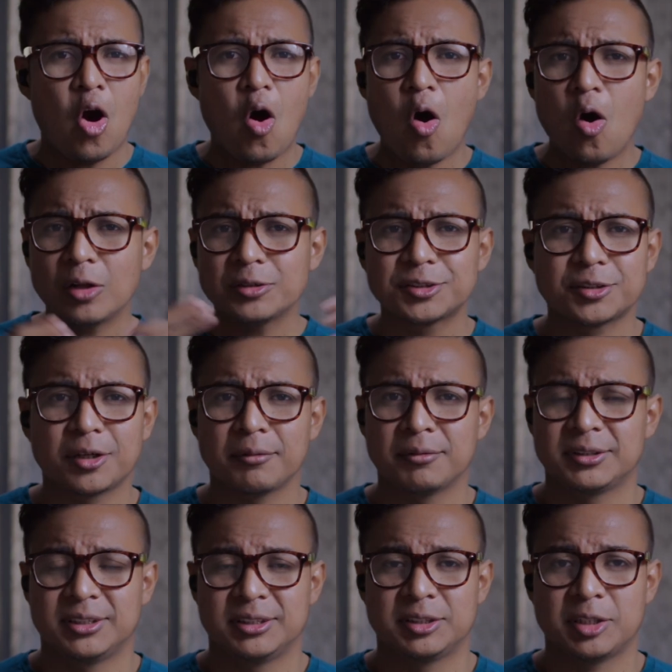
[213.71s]
All
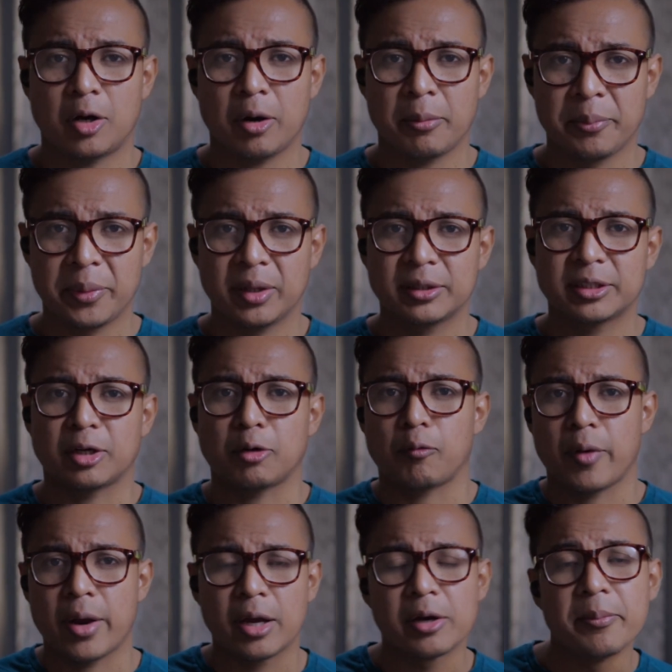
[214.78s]
services that are built
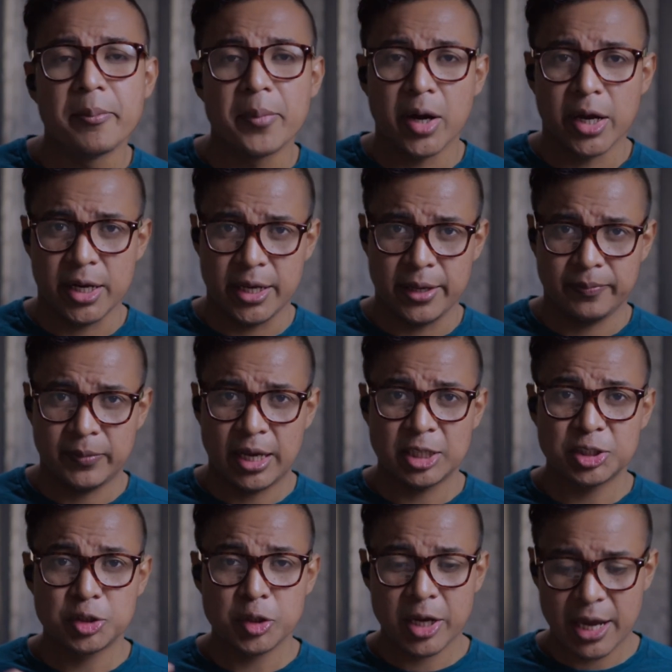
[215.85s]
around money,
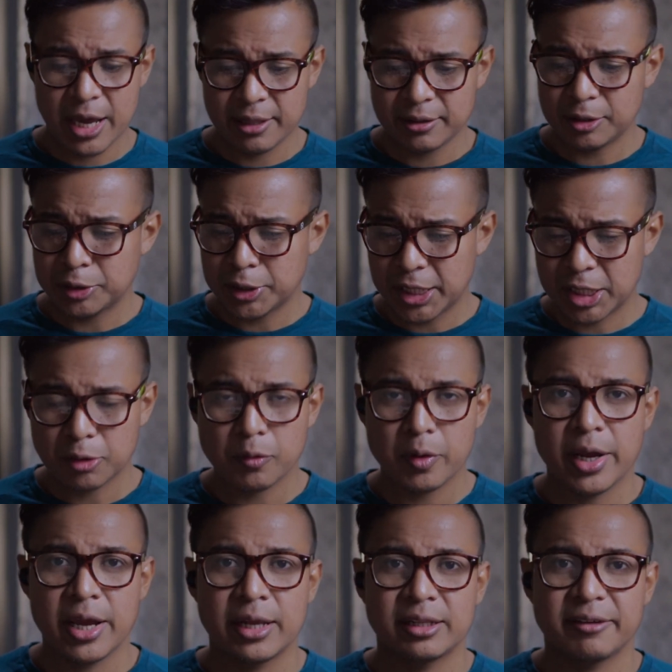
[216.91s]
and together they
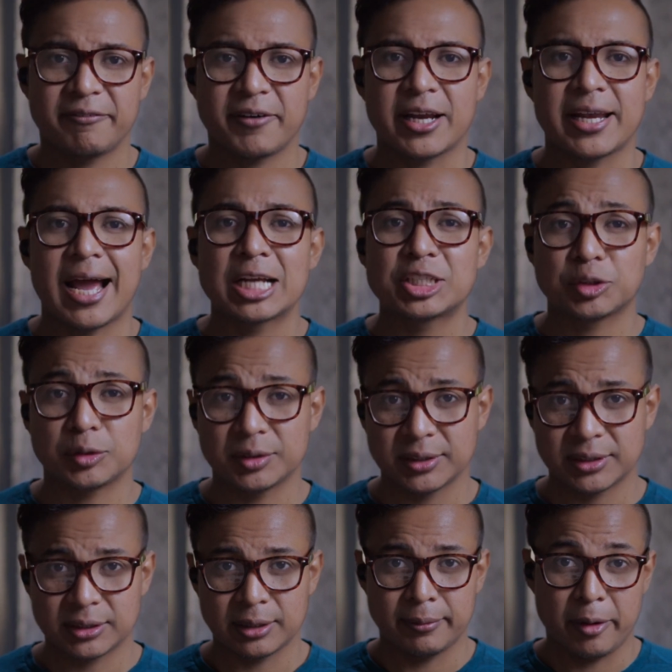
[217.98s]
create the financial
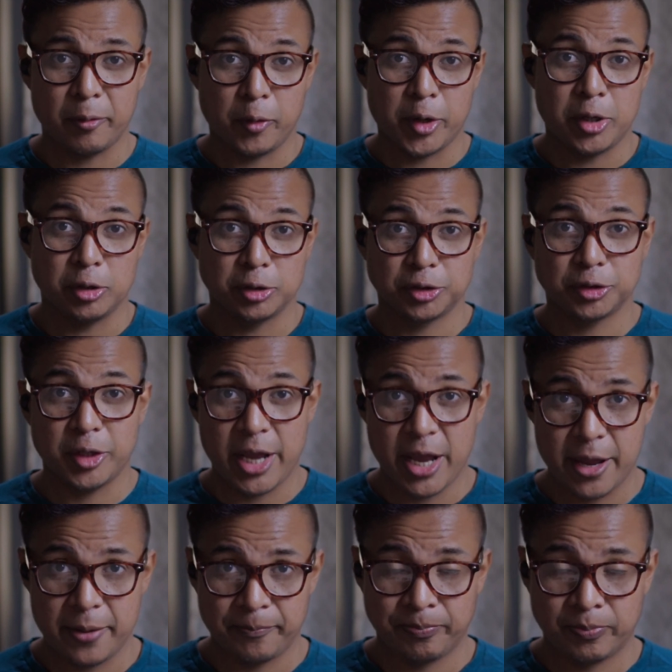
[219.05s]
system that we use
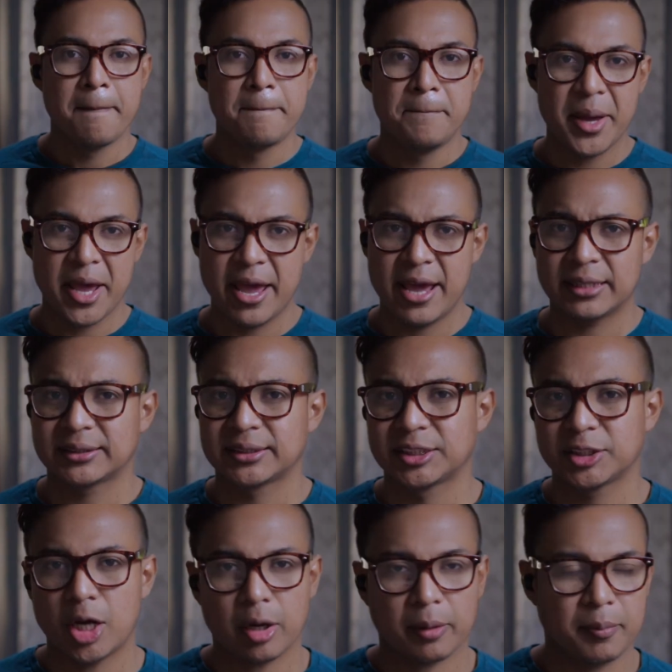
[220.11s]
today. Banks,
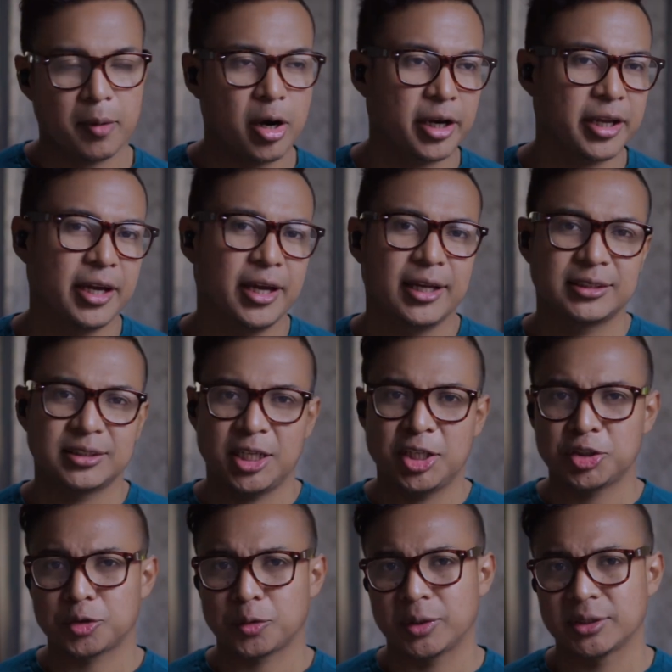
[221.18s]
stock markets,
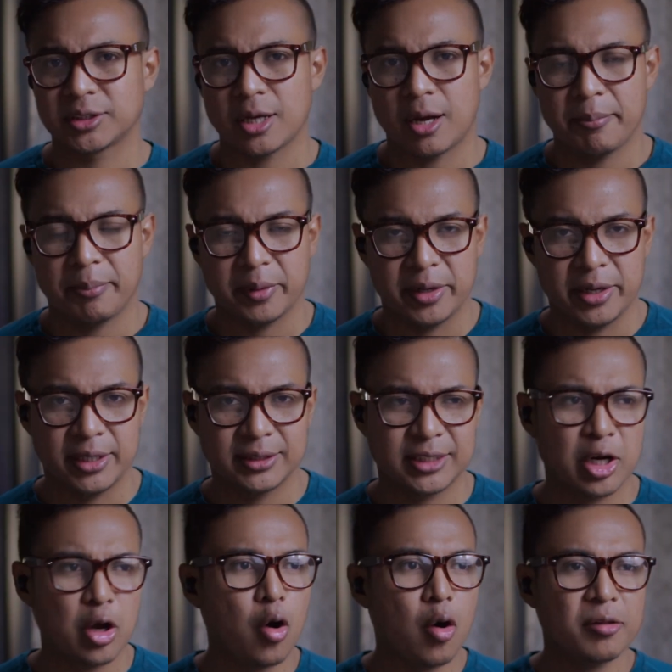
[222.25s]
insurance companies,
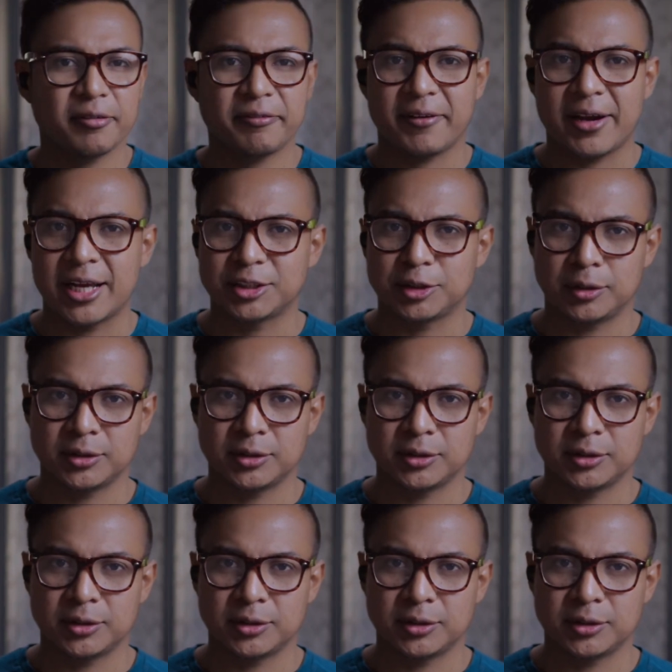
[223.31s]
and other financial